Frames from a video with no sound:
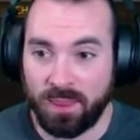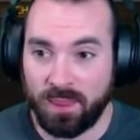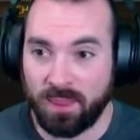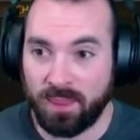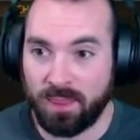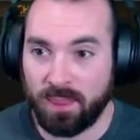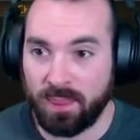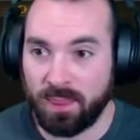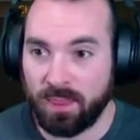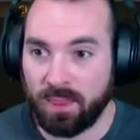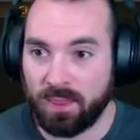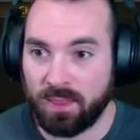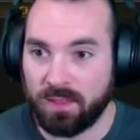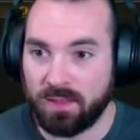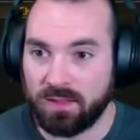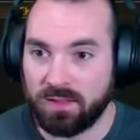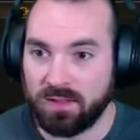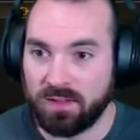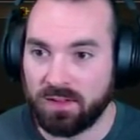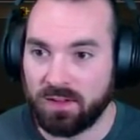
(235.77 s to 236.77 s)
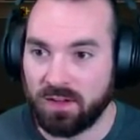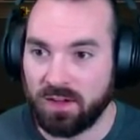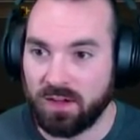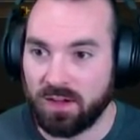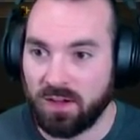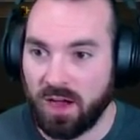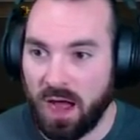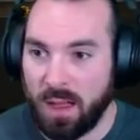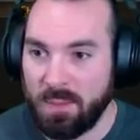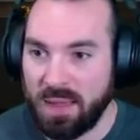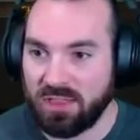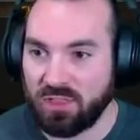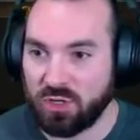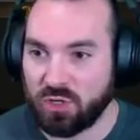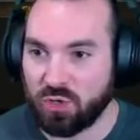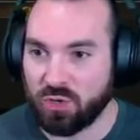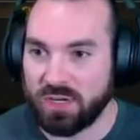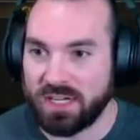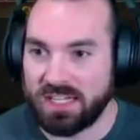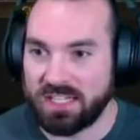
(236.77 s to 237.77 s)
I'm looking for you. I'm at the oh,
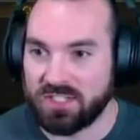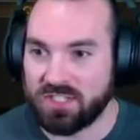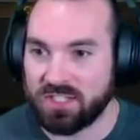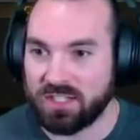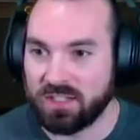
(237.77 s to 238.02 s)
trees.